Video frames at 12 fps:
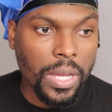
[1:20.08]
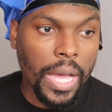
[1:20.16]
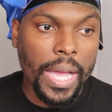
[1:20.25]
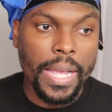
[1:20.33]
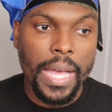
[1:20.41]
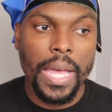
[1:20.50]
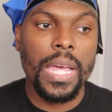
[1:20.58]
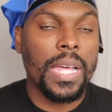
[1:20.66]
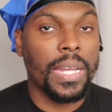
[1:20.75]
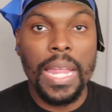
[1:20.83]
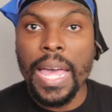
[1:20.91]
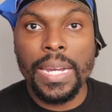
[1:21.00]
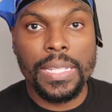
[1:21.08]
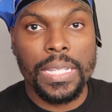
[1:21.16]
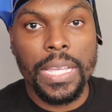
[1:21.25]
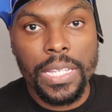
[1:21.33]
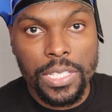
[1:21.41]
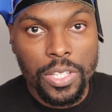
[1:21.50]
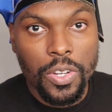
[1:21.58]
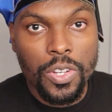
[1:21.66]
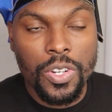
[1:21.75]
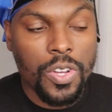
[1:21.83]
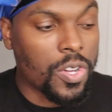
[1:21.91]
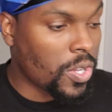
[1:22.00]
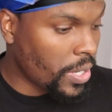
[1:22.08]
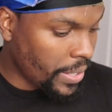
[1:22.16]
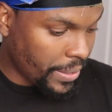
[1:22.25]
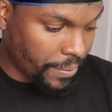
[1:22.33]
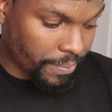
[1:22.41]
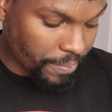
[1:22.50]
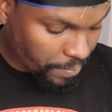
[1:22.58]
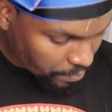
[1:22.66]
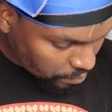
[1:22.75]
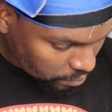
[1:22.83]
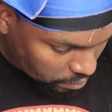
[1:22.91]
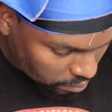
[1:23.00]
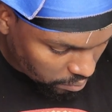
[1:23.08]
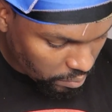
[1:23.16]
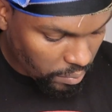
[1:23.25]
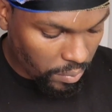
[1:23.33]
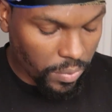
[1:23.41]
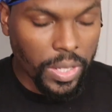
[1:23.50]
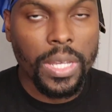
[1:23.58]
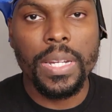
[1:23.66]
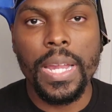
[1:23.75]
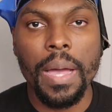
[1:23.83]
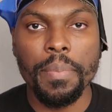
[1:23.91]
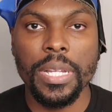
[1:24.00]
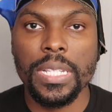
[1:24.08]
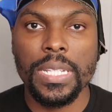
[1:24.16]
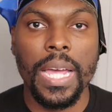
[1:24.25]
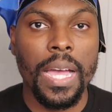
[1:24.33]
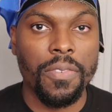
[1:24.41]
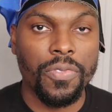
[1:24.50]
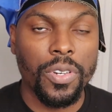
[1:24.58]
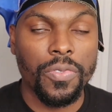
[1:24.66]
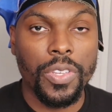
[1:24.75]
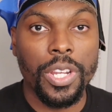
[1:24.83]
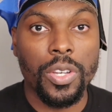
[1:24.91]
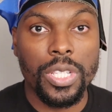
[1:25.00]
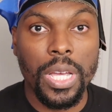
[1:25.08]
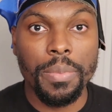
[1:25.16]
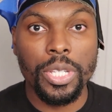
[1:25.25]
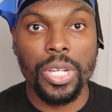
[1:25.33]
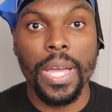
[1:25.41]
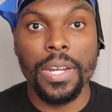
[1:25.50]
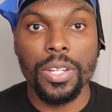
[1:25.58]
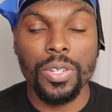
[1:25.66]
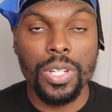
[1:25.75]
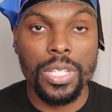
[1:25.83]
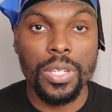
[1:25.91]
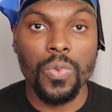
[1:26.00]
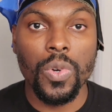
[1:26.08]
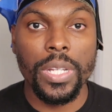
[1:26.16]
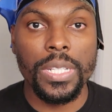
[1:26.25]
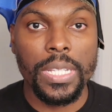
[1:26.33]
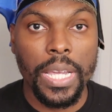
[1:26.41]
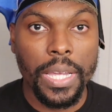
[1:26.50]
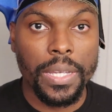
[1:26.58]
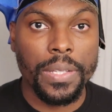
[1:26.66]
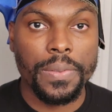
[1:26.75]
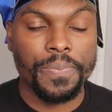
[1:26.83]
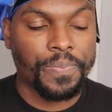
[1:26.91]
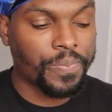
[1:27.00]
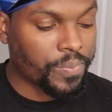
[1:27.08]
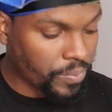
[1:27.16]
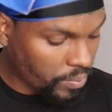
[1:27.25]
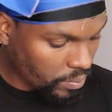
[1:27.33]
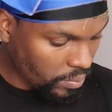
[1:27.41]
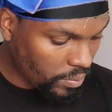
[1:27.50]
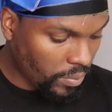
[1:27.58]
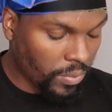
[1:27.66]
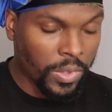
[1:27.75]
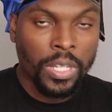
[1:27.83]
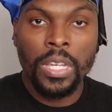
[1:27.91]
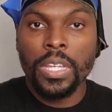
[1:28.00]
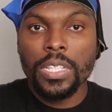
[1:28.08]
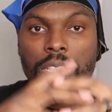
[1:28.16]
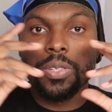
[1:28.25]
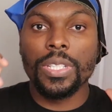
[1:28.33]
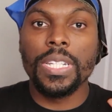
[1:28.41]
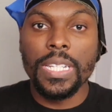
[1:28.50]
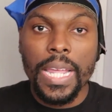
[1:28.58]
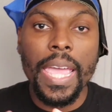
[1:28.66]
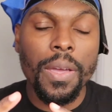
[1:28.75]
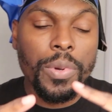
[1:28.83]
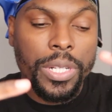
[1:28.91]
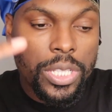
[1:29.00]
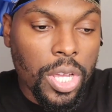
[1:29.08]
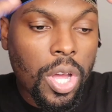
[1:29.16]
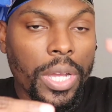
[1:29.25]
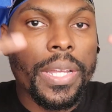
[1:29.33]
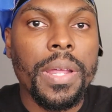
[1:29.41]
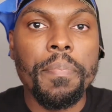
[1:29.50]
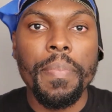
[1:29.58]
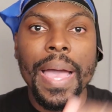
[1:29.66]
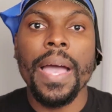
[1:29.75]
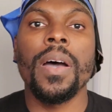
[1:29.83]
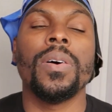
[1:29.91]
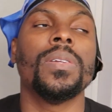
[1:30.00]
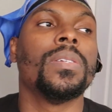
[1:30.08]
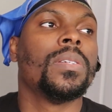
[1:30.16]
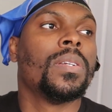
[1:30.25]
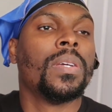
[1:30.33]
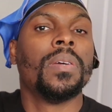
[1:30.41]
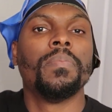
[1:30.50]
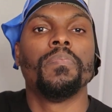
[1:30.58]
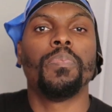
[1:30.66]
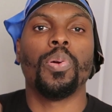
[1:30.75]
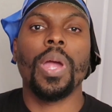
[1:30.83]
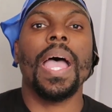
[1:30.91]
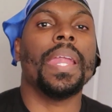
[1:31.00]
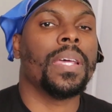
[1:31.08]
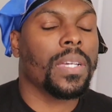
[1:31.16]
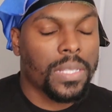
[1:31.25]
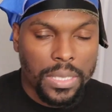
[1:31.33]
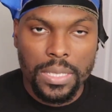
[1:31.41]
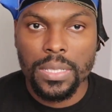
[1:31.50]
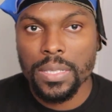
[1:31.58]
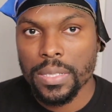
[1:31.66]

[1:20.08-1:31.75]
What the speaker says: I got a lot of things going on and not much time for a video. So, I'm going to try to do this in one take. So today we're talking about products.